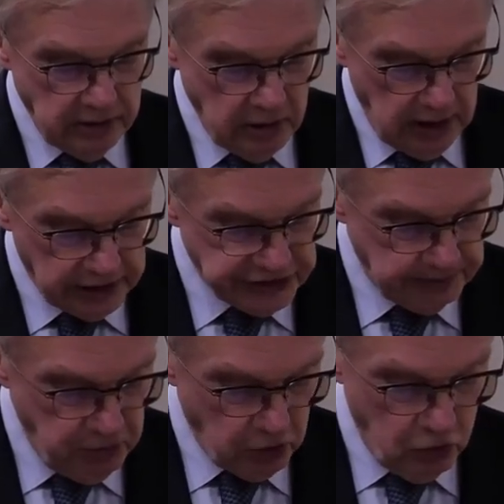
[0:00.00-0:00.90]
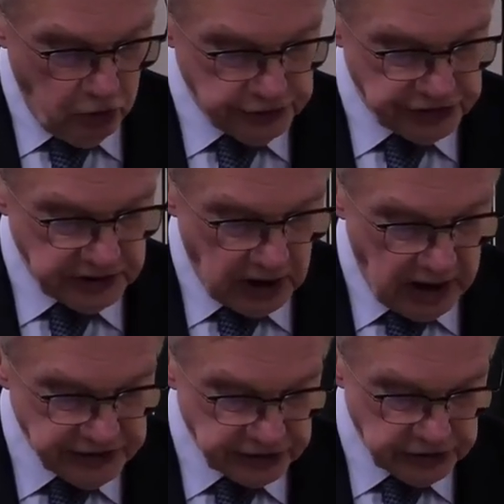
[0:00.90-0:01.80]
in the Luxembourg Court's
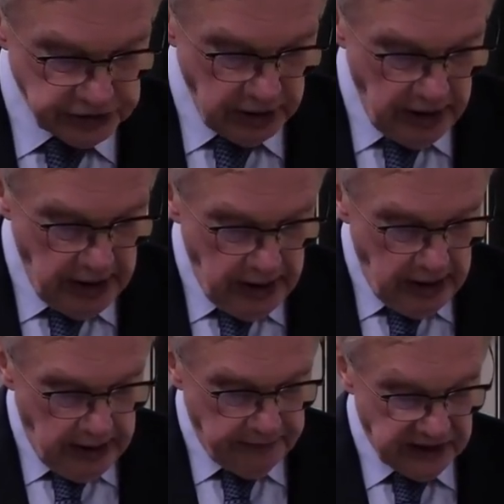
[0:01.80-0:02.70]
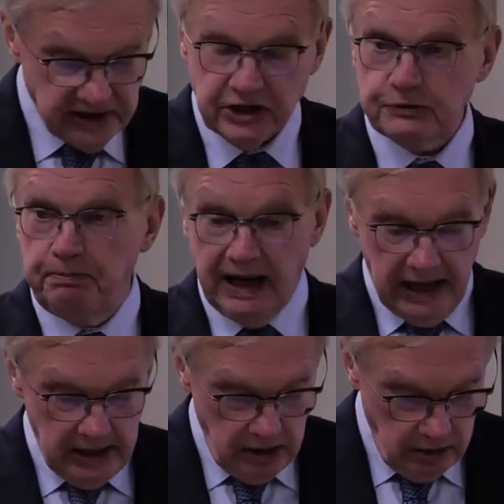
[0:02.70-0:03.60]
tasks that
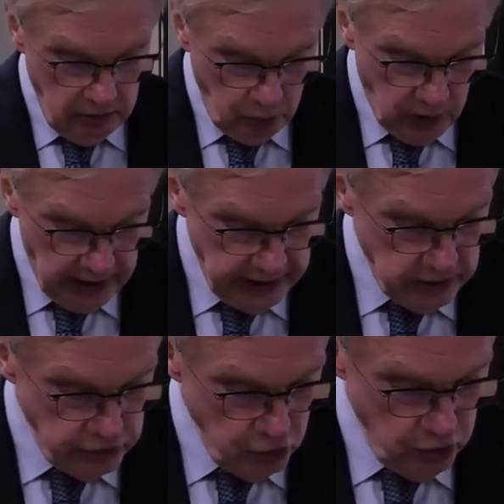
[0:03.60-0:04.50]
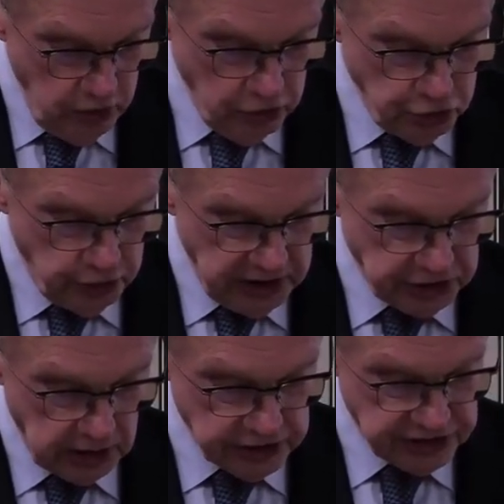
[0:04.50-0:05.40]
explain why the union
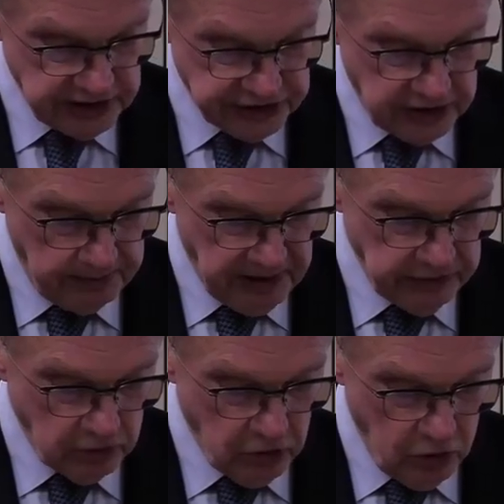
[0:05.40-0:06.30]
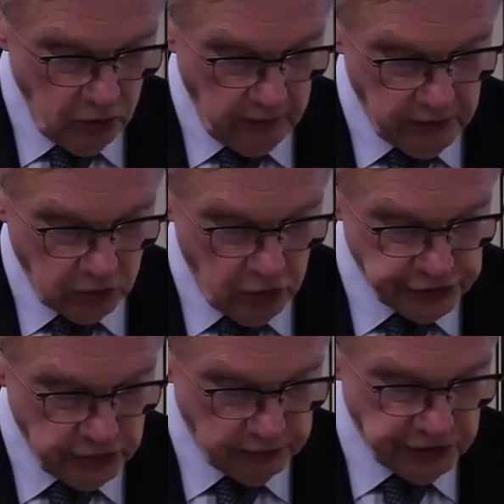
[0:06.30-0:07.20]
judicial system and the role of the
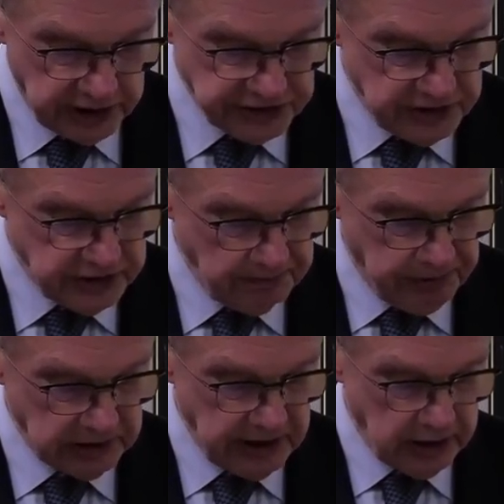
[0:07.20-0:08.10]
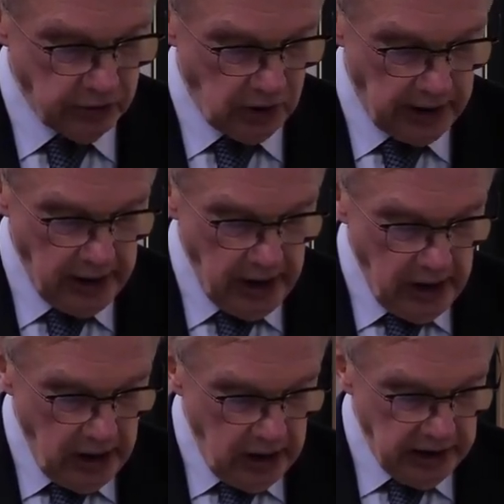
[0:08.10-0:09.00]
court of justice in particular
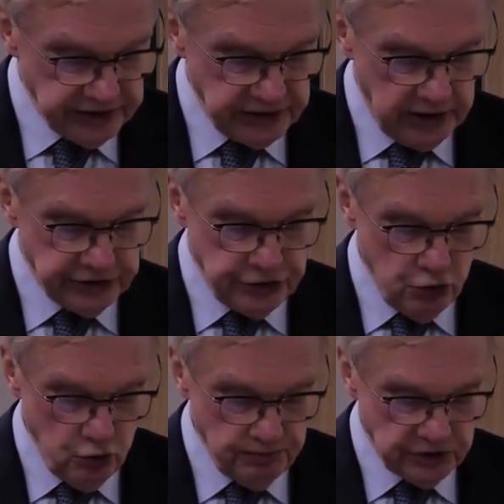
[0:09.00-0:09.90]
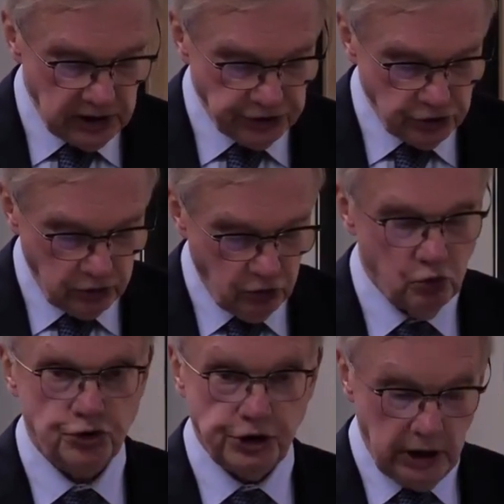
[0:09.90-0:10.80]
has assumed such a
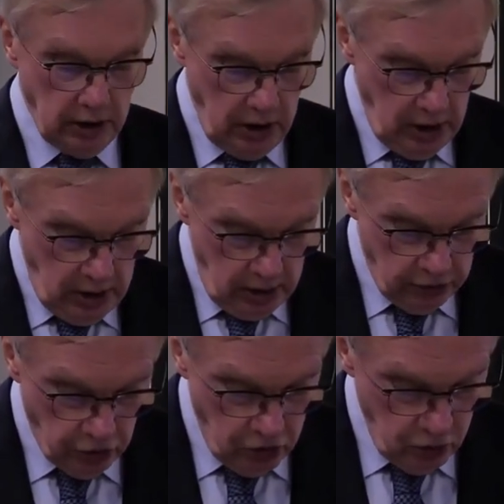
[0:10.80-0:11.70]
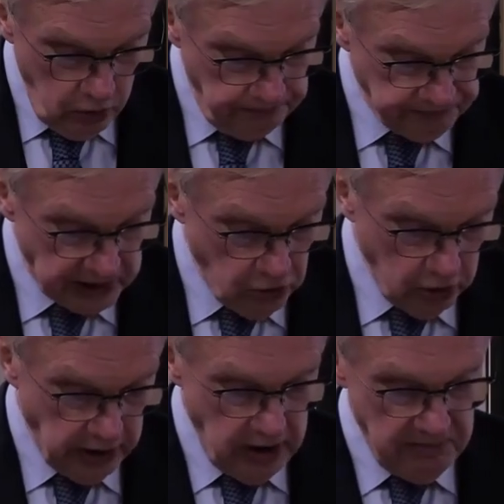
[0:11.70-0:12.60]
crucial role. I
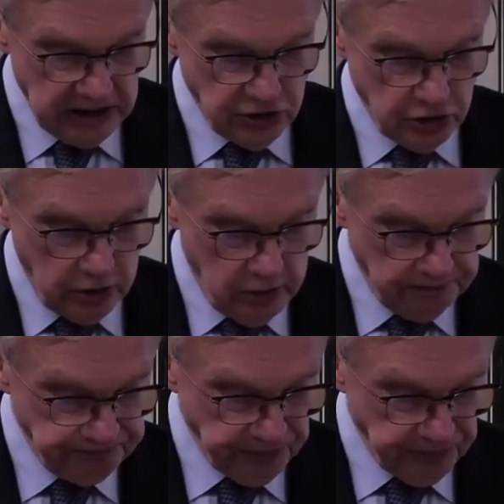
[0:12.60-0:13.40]
already mentioned